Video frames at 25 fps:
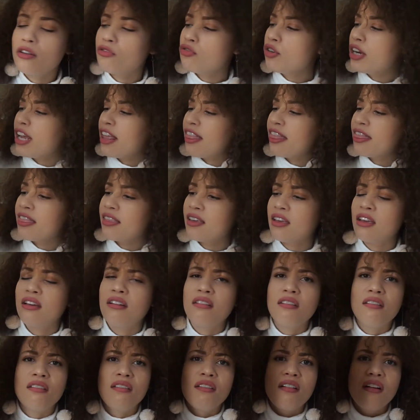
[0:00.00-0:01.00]
wreath.
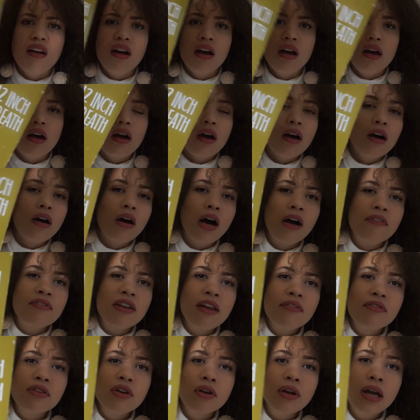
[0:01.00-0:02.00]
Oh, I've
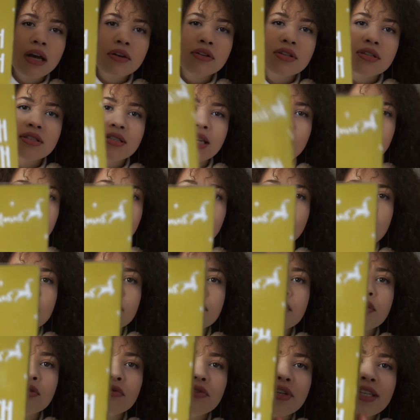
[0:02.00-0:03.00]
never known how to say that
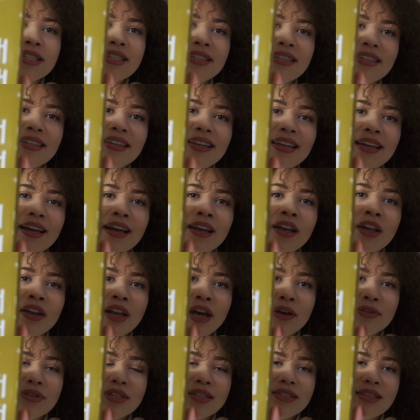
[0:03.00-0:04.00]
until recently. I
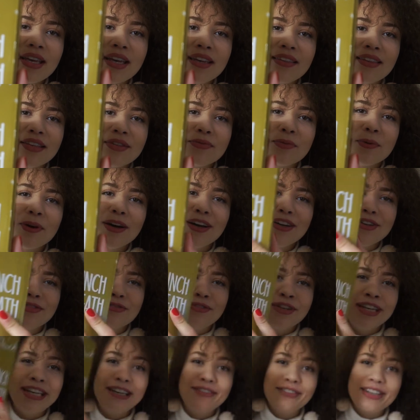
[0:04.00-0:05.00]
learned how to say this word
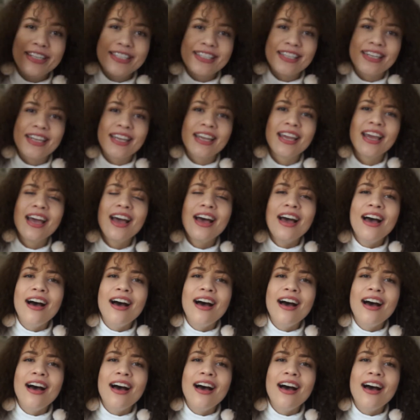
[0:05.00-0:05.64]
really recently.